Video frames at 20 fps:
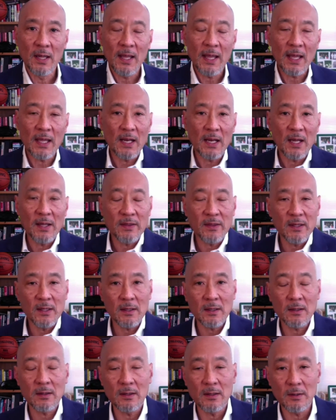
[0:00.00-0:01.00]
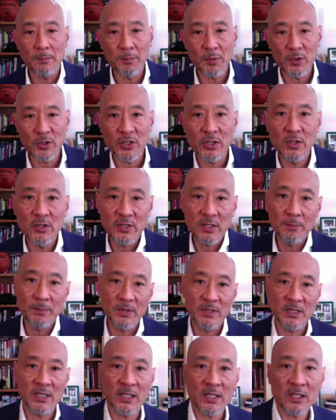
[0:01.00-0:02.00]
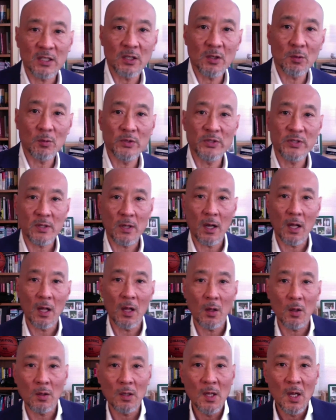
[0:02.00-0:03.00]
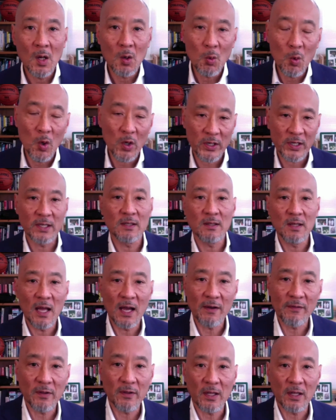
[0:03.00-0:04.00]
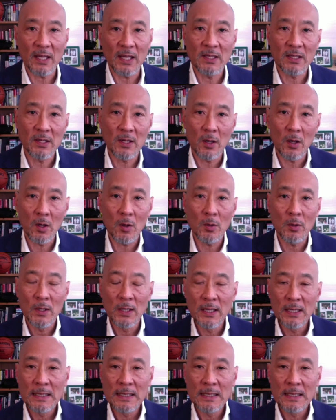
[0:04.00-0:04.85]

And I think the Bush years in particular was all working level and no